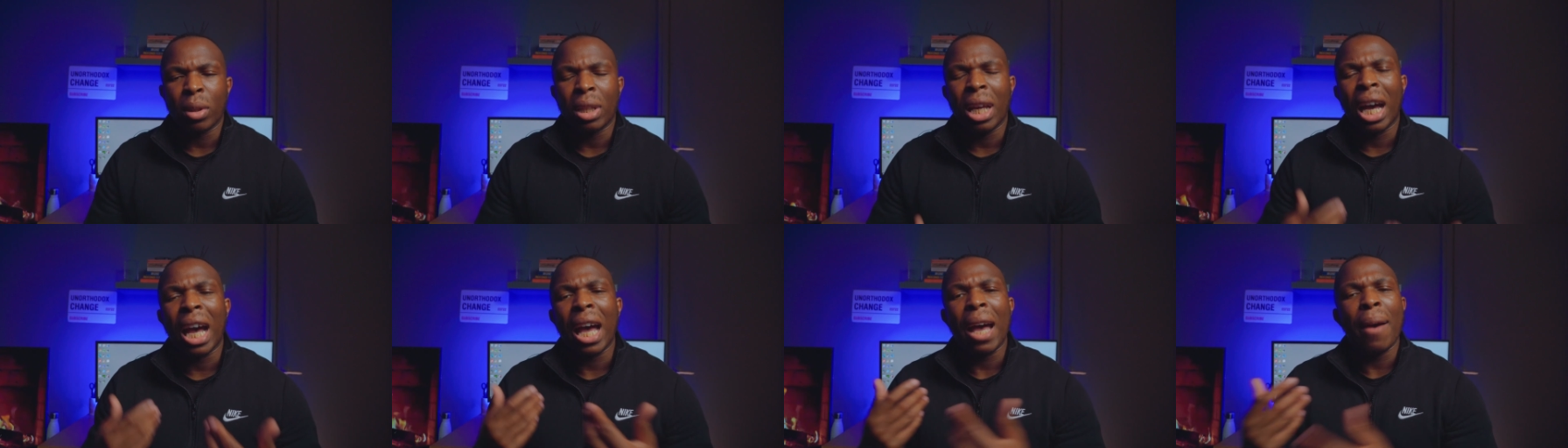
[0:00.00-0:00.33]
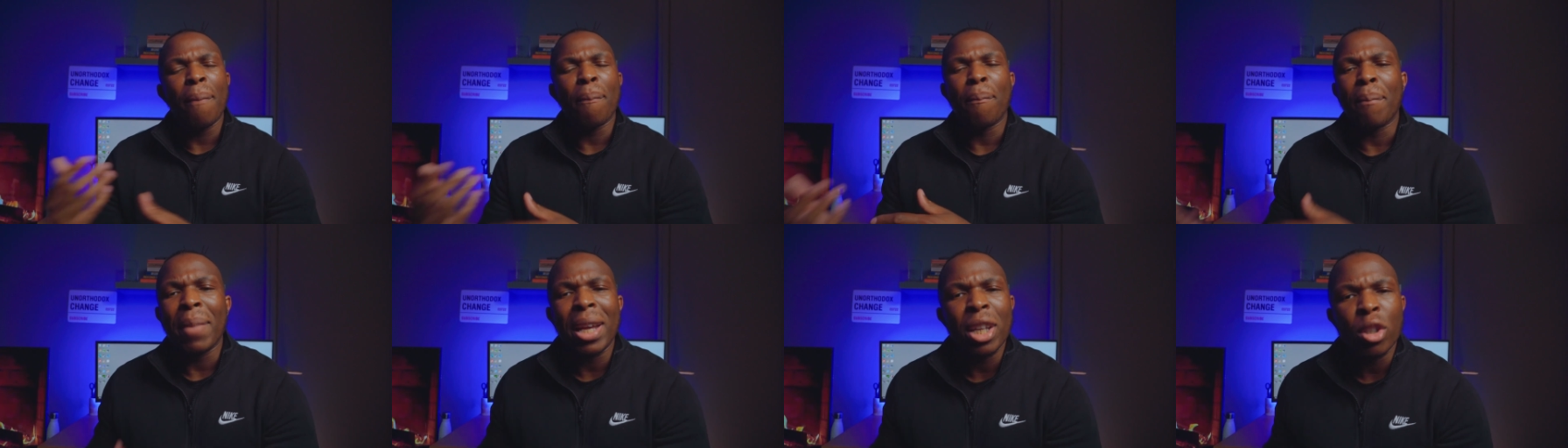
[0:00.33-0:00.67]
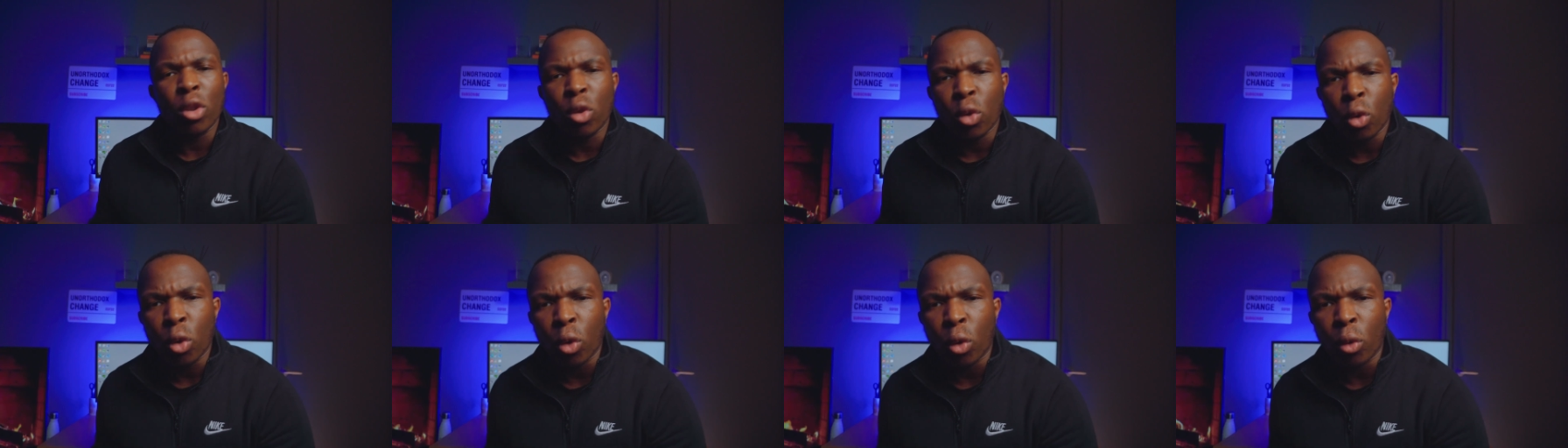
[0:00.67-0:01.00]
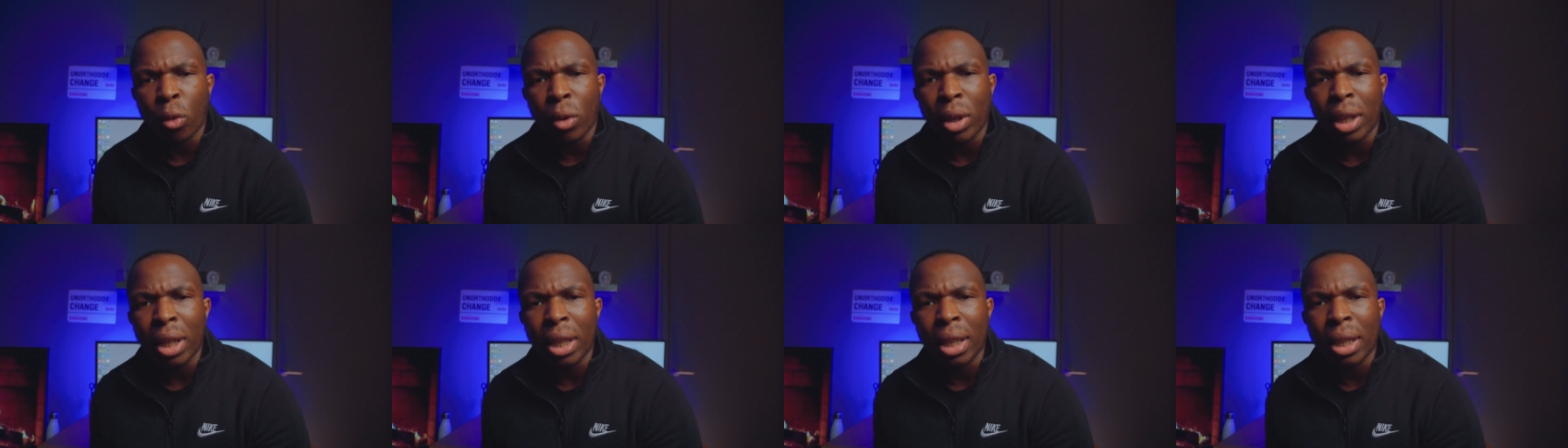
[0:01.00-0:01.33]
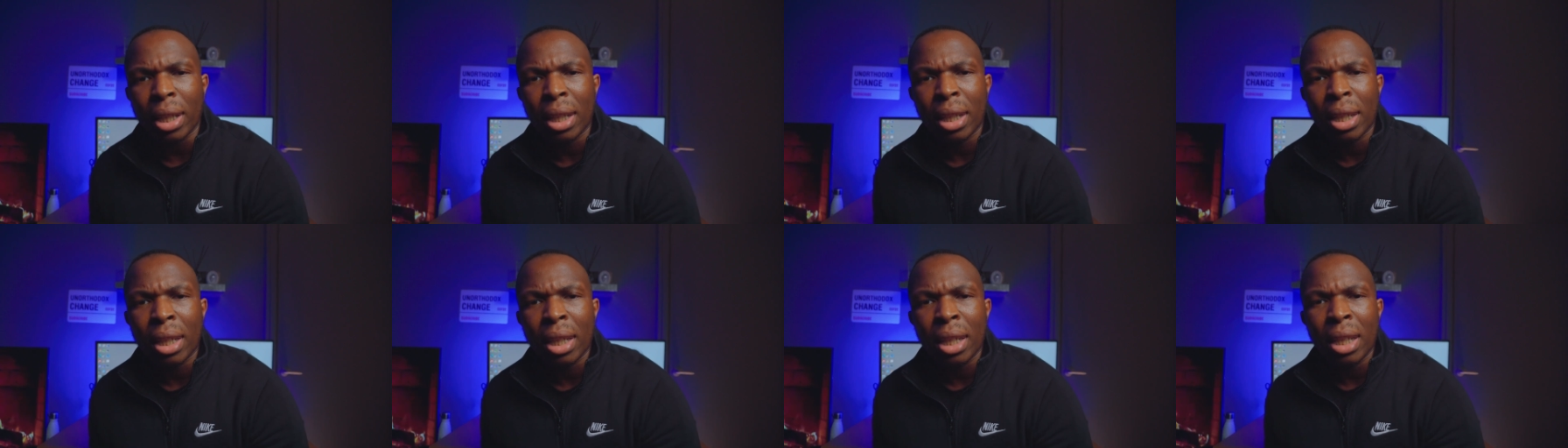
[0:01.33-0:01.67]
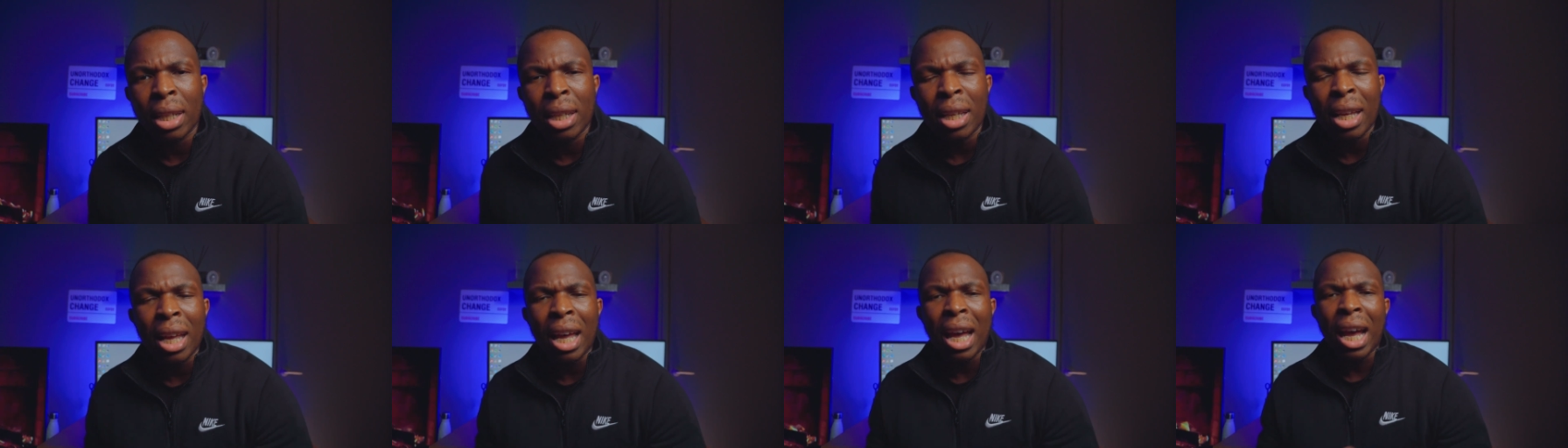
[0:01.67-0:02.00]
that I am mentoring
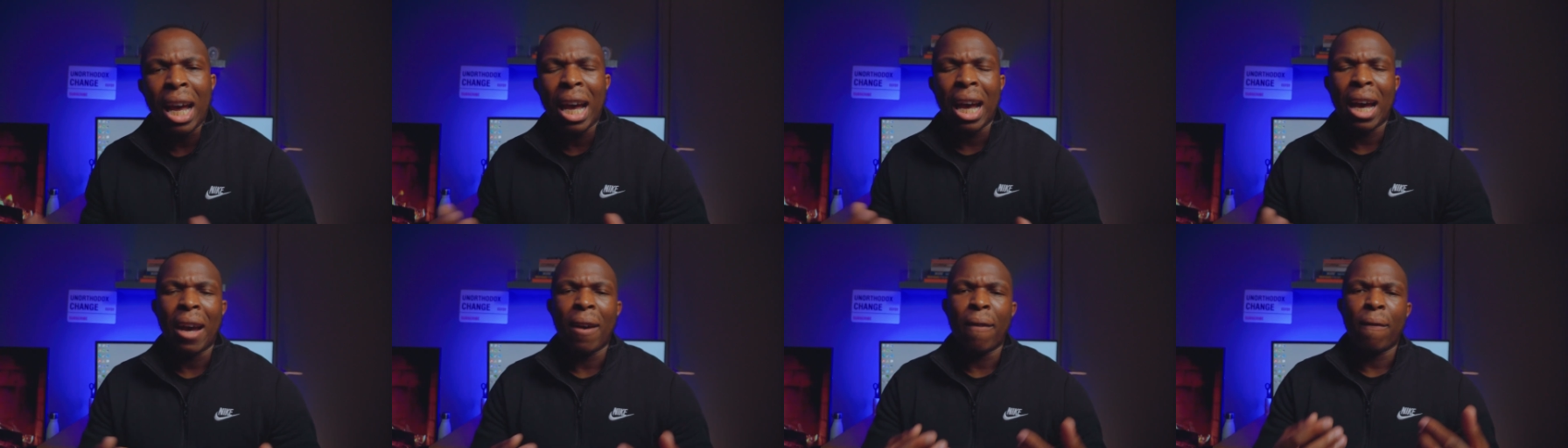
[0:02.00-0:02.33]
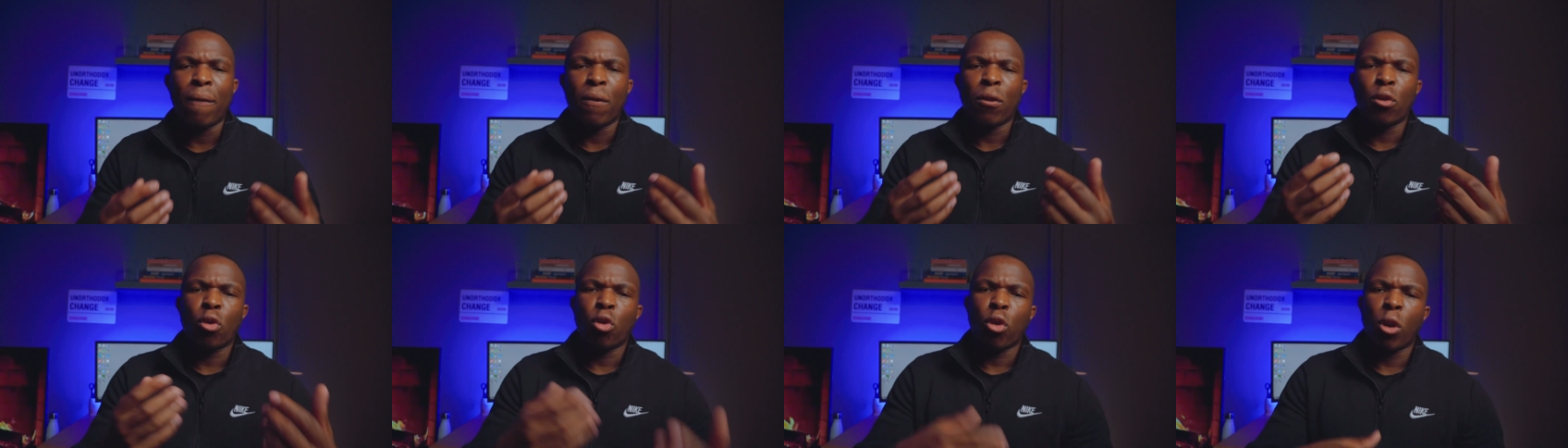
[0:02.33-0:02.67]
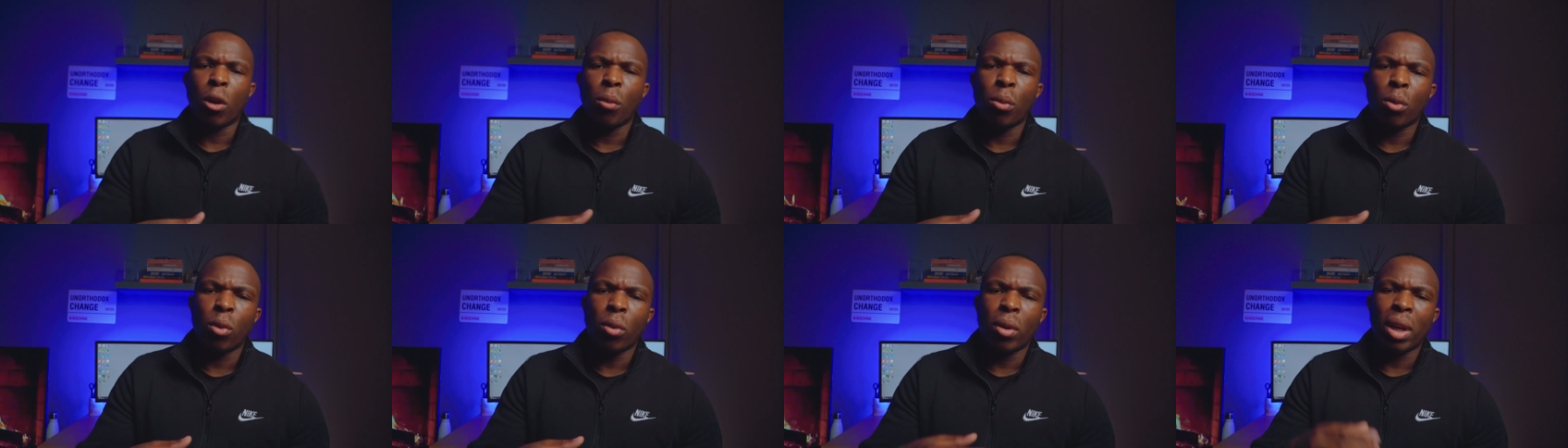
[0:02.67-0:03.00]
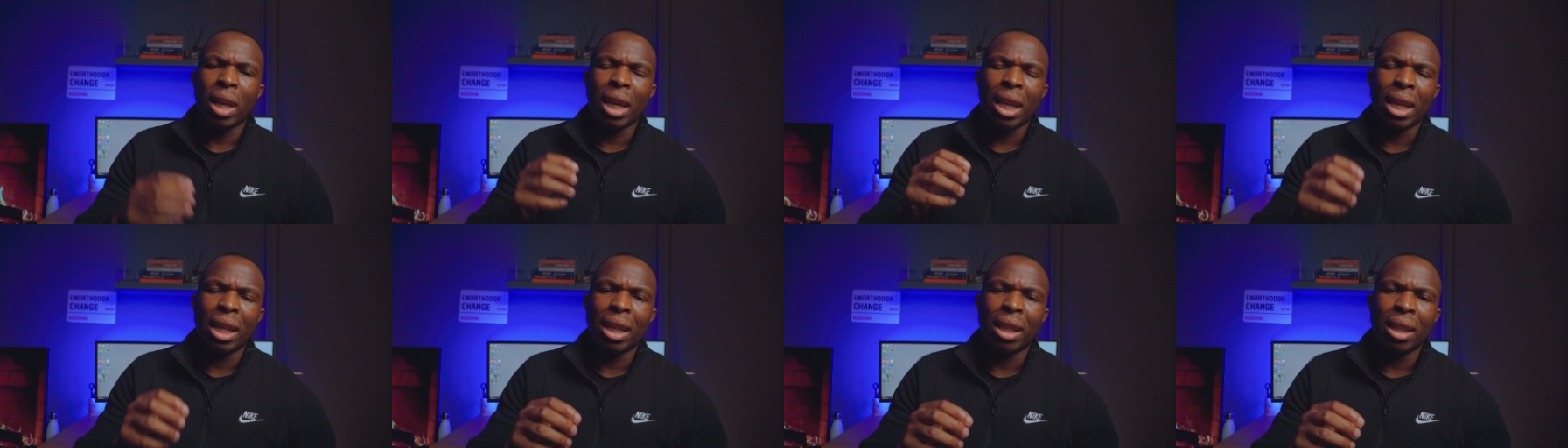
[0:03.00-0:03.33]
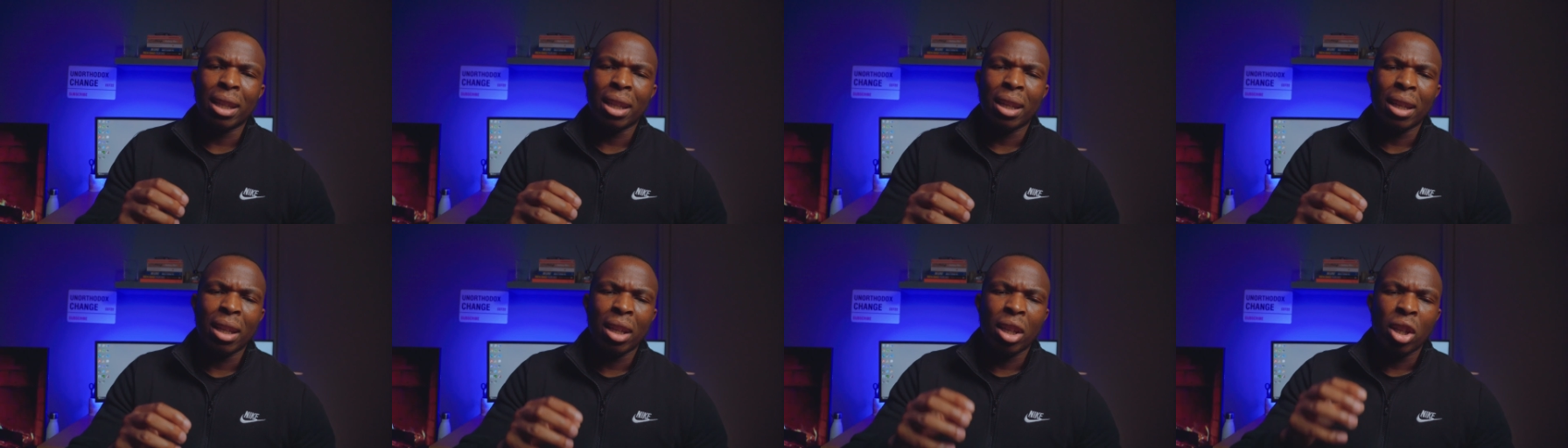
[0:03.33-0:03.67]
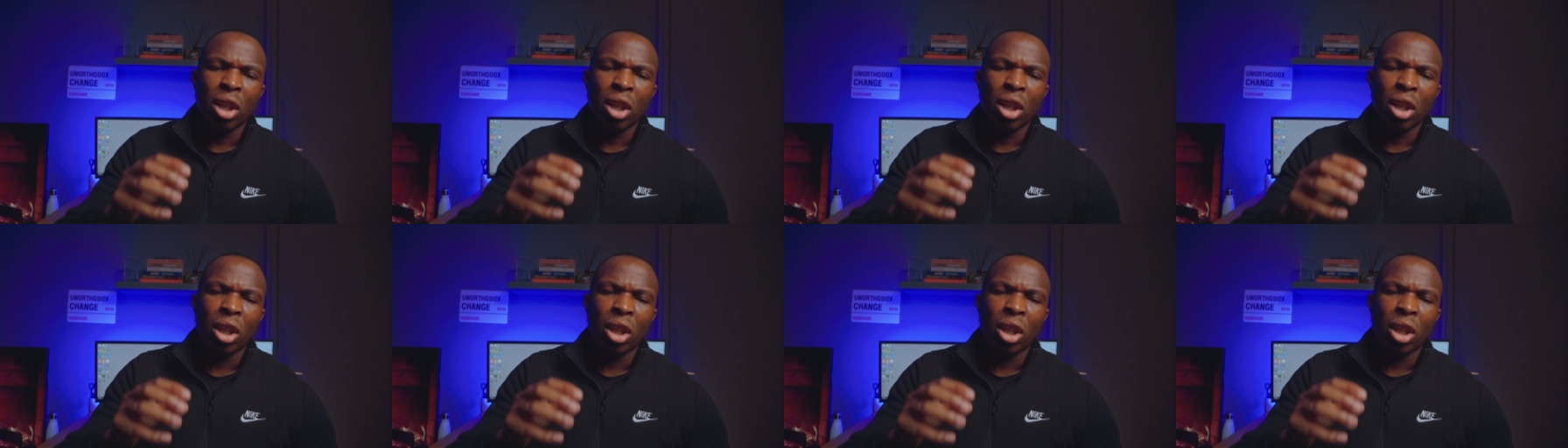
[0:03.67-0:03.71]
have trouble in